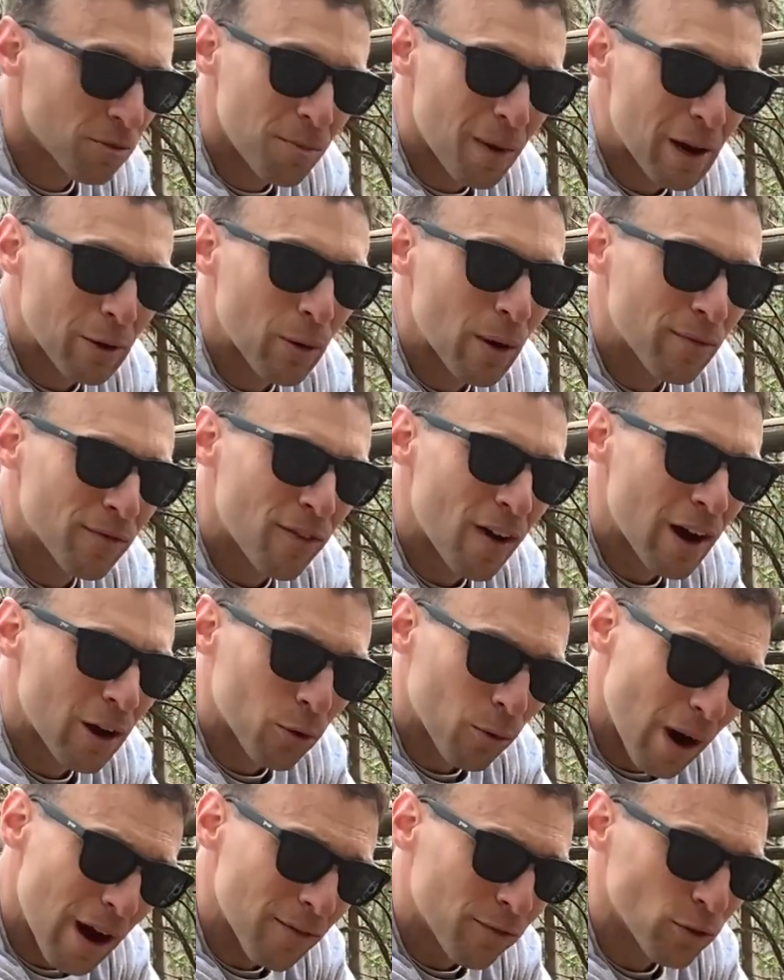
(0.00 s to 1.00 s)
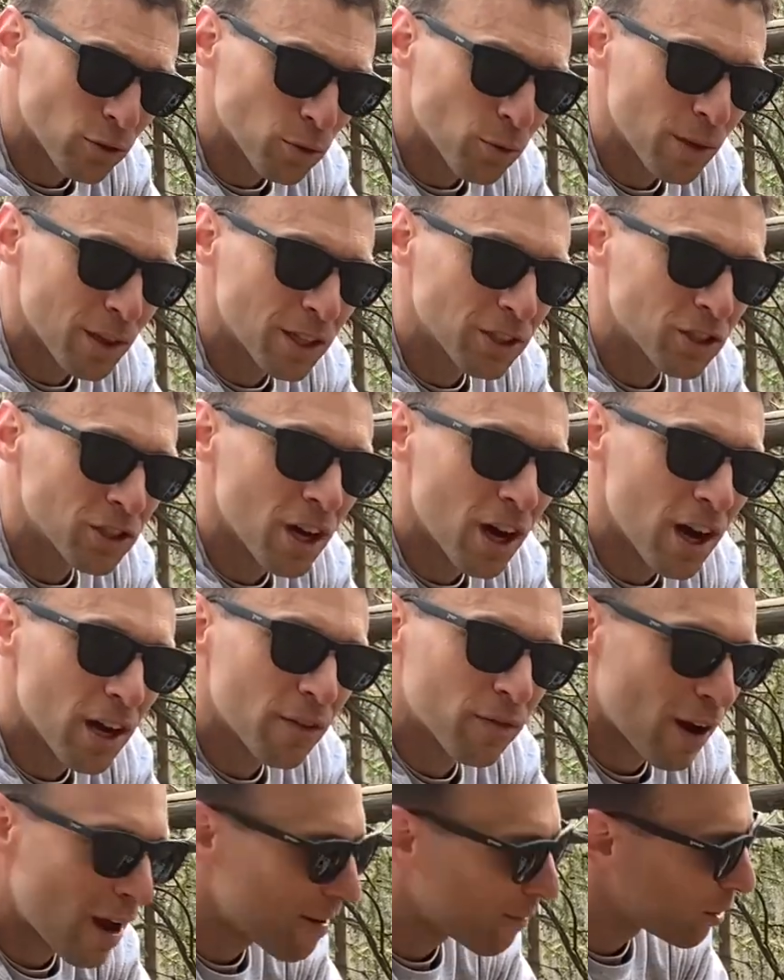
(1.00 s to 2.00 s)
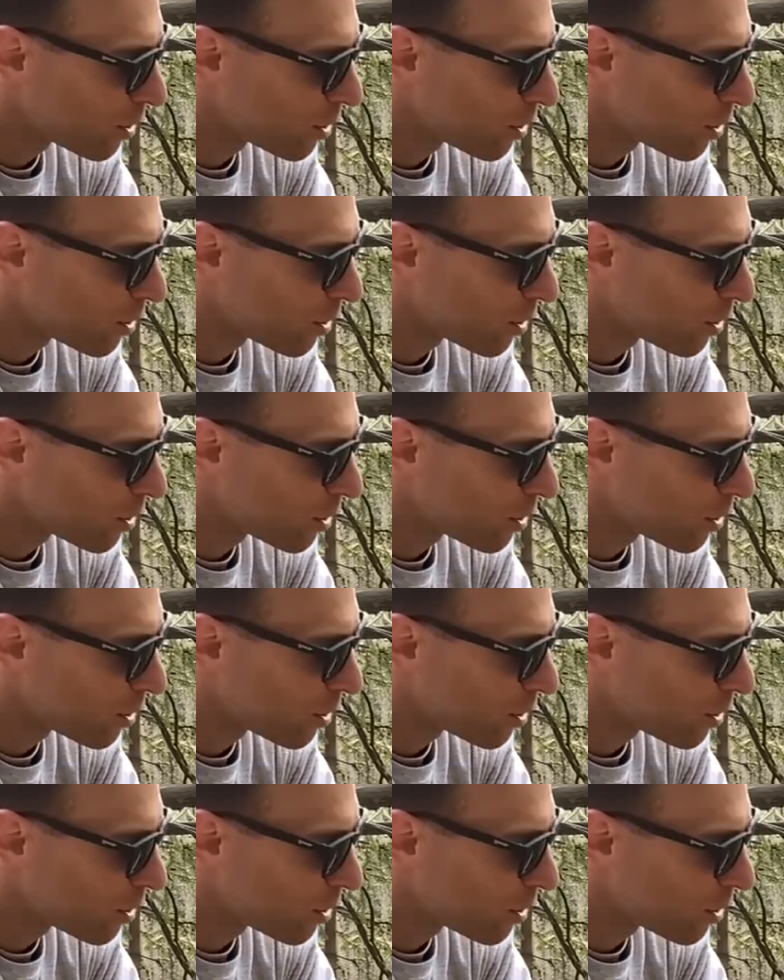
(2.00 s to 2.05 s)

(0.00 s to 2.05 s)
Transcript: my rimfire rifles with this gun if I have a